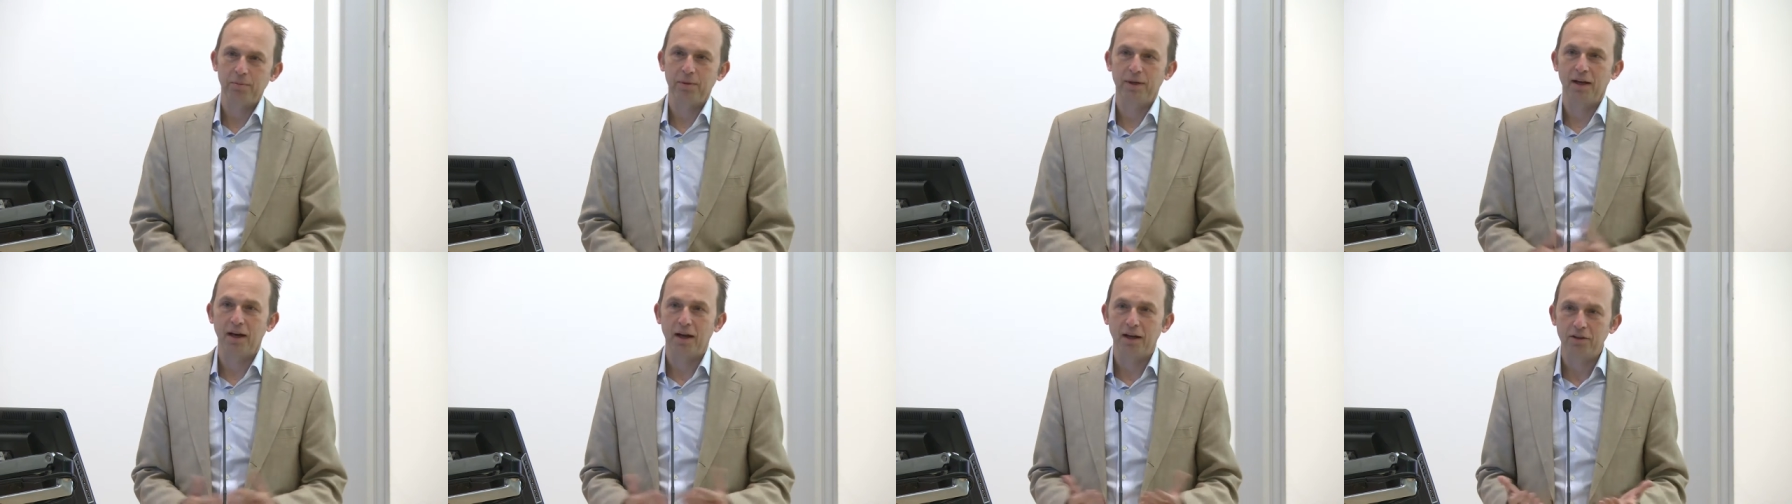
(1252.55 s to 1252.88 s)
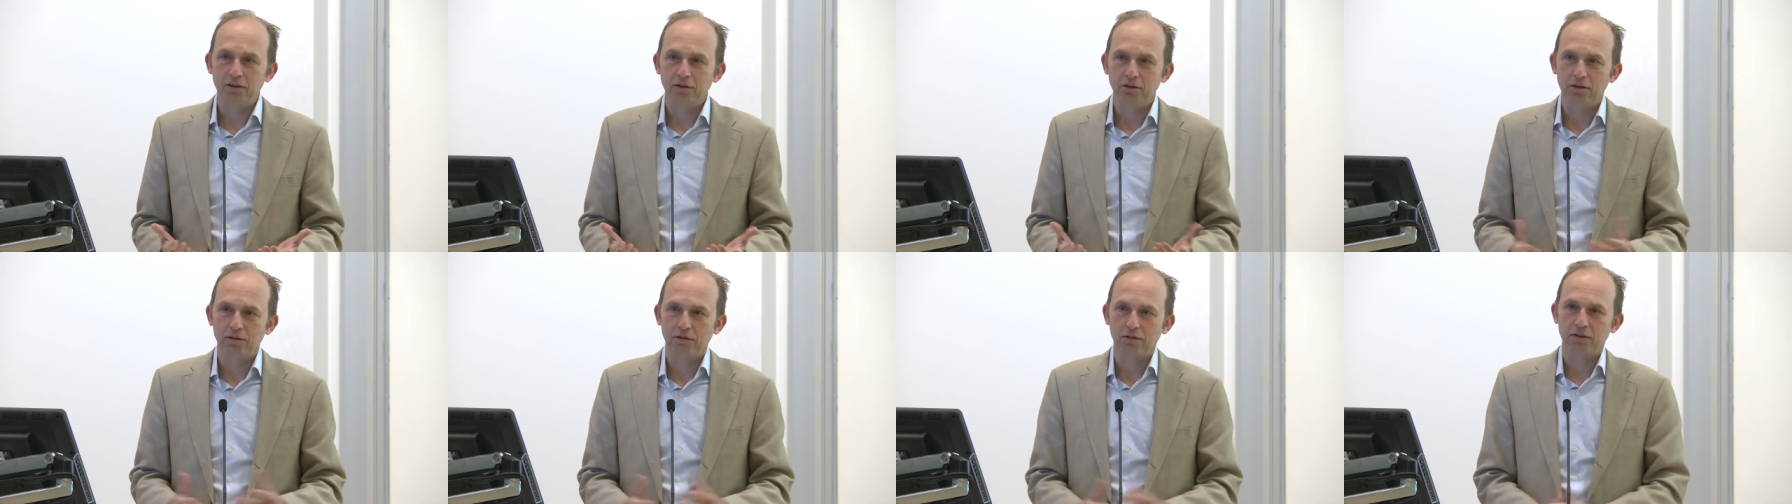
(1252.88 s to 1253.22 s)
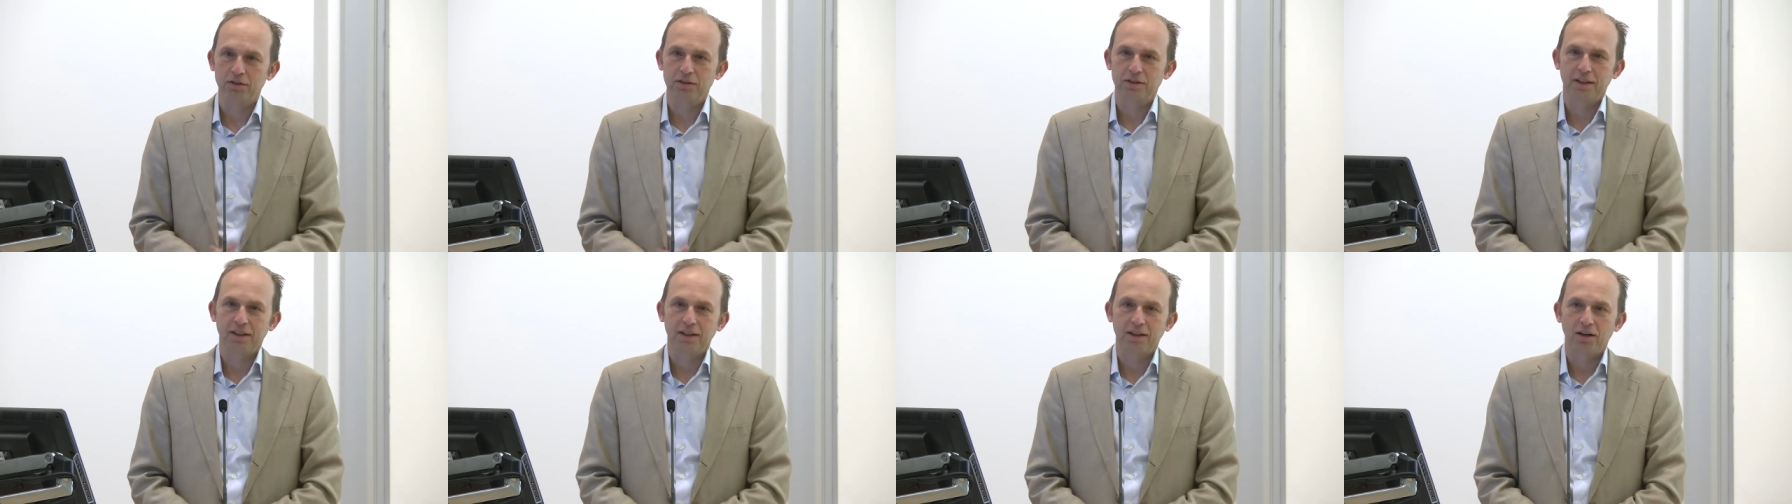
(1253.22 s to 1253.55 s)
beyond
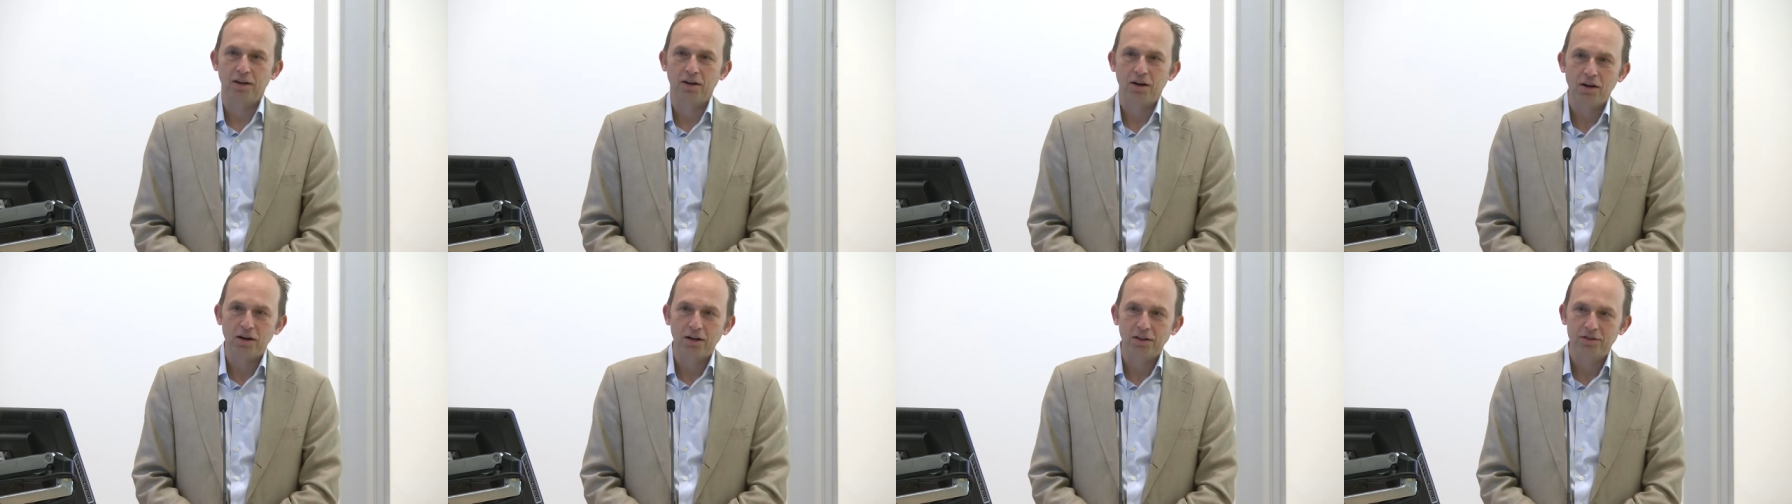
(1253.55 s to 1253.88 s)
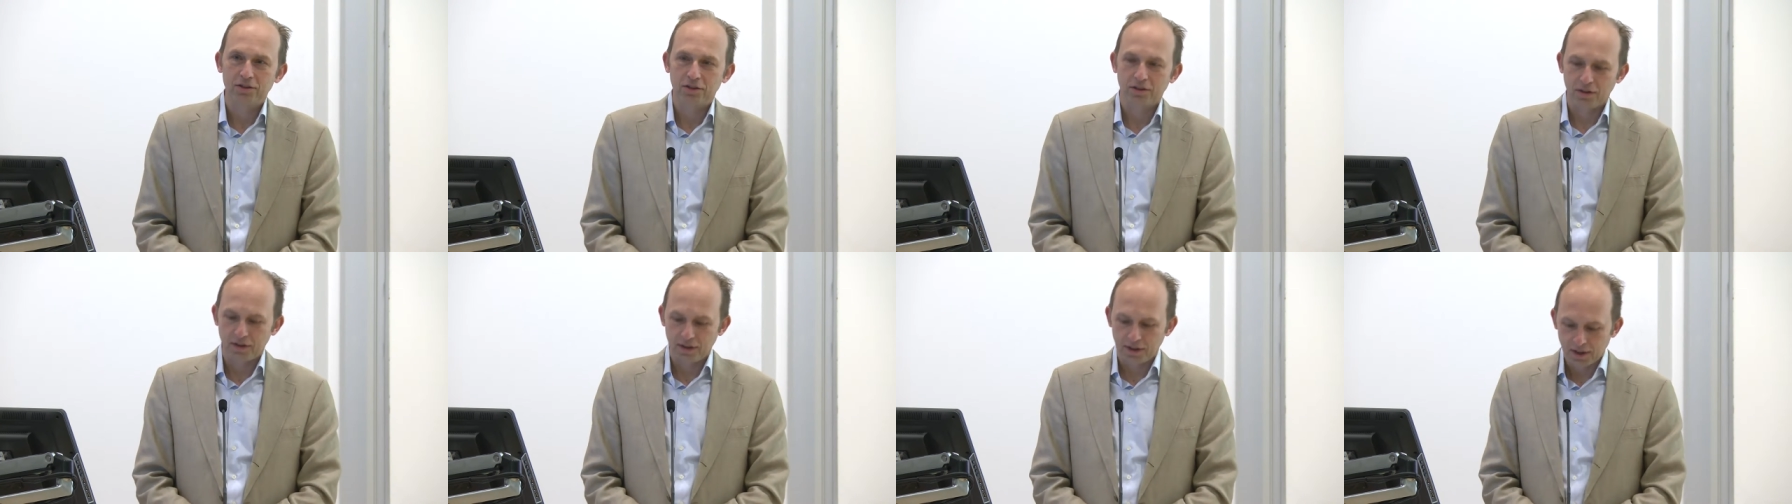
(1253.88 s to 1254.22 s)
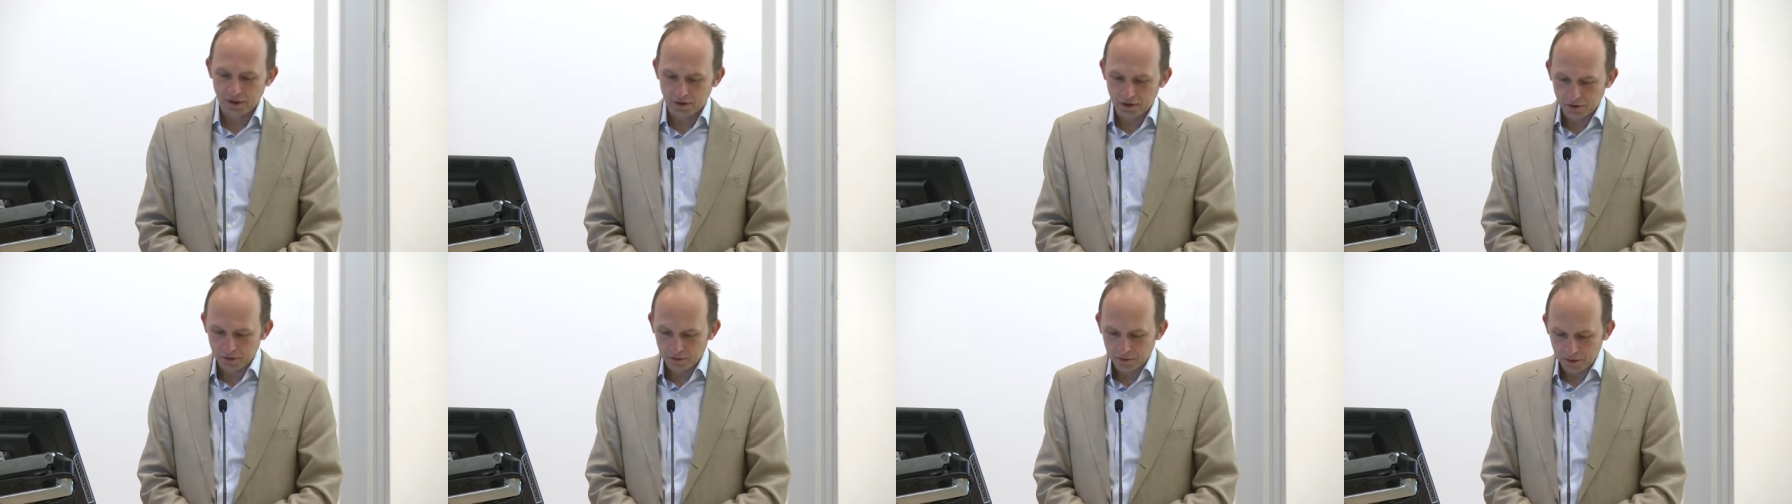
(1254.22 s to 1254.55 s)
University Hall to the
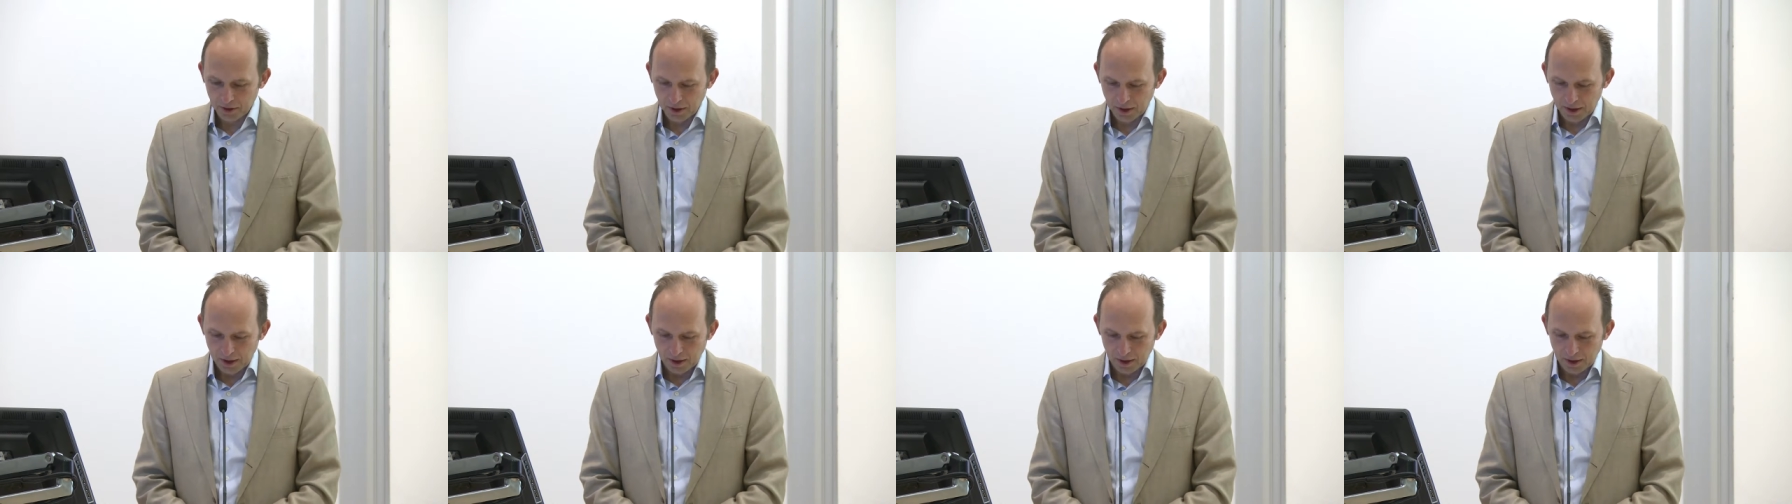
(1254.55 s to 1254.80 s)
other